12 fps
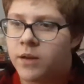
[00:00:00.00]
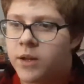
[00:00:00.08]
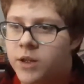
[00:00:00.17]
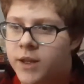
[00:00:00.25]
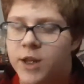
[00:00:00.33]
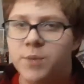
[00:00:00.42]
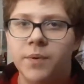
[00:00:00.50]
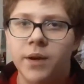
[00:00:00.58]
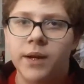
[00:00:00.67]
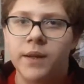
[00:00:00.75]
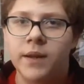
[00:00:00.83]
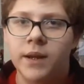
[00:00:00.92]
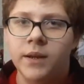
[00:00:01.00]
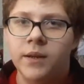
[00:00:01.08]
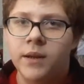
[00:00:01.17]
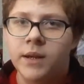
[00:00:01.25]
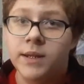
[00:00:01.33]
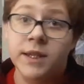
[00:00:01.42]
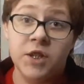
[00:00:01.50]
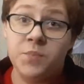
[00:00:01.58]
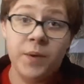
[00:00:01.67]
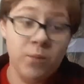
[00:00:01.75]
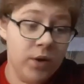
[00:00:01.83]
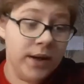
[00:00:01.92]
sketchbook, and then since it's
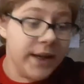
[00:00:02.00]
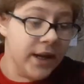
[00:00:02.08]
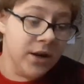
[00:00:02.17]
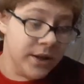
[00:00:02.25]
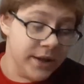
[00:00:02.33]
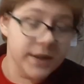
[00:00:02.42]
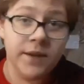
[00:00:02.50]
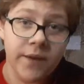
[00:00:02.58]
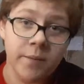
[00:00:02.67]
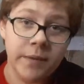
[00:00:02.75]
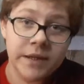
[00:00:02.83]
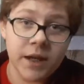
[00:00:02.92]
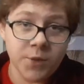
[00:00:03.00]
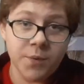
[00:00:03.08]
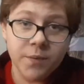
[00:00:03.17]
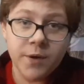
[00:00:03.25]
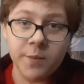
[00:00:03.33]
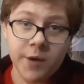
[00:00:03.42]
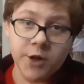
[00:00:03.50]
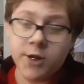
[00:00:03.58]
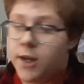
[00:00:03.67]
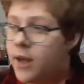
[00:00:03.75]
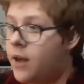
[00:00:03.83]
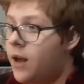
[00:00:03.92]
been 1 year since I've had my sketchbook, pretty much,
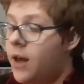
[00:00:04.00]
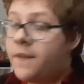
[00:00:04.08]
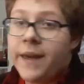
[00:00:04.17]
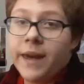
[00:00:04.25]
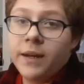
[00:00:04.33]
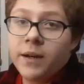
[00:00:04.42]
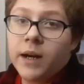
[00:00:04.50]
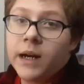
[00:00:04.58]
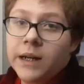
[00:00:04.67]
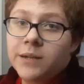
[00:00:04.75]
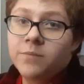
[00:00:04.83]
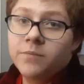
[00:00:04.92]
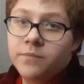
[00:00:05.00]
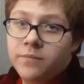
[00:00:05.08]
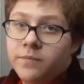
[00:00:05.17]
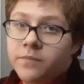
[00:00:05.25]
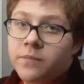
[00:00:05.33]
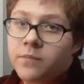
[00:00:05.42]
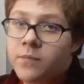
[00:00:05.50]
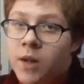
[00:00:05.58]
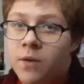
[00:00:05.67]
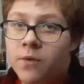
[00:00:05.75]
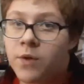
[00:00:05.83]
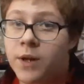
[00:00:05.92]
and then
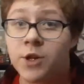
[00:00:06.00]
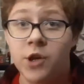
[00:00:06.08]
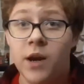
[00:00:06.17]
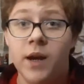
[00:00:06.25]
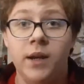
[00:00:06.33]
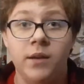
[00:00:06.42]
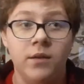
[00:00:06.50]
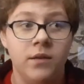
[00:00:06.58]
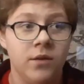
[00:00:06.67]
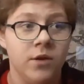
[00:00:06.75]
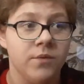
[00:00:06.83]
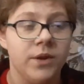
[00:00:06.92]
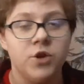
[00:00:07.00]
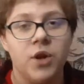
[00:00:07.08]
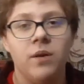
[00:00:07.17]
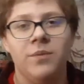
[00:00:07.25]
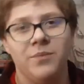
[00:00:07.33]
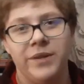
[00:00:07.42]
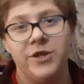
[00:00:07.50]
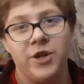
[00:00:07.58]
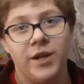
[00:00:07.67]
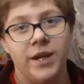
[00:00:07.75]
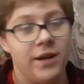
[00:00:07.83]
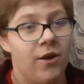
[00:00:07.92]
redraw it, or
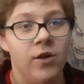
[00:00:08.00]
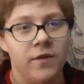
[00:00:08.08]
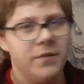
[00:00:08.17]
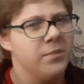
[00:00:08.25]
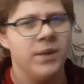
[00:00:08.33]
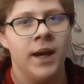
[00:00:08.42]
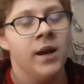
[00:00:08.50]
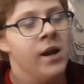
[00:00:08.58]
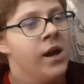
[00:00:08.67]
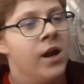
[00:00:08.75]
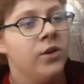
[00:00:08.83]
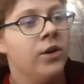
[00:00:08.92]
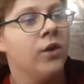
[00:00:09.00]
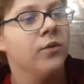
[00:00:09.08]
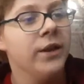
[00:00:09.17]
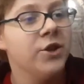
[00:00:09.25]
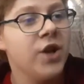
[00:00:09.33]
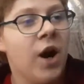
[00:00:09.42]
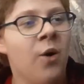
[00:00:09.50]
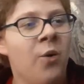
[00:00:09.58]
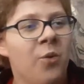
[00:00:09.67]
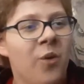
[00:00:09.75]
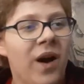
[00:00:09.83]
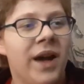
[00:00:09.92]
redraw it, all of them, yeah. No,
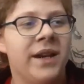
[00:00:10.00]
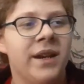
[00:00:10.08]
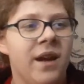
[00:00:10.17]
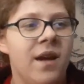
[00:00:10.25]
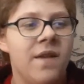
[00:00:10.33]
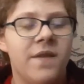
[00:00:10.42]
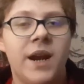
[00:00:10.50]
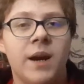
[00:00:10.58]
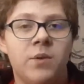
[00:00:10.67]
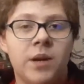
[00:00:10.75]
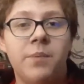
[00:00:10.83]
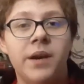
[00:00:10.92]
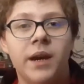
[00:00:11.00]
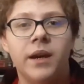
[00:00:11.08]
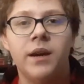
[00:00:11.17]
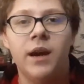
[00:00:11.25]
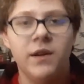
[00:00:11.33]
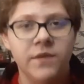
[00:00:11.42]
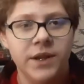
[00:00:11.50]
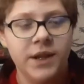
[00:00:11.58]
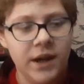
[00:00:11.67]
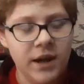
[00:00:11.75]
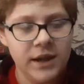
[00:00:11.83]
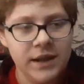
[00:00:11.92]
redraw one that I want to pick
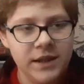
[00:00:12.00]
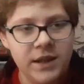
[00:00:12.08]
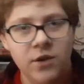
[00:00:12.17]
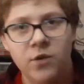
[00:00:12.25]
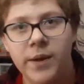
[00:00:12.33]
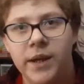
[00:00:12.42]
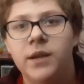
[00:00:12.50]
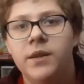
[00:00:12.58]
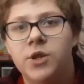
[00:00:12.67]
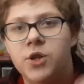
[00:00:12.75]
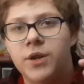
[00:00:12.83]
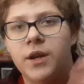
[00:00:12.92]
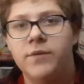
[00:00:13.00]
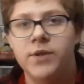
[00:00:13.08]
every single week and show that off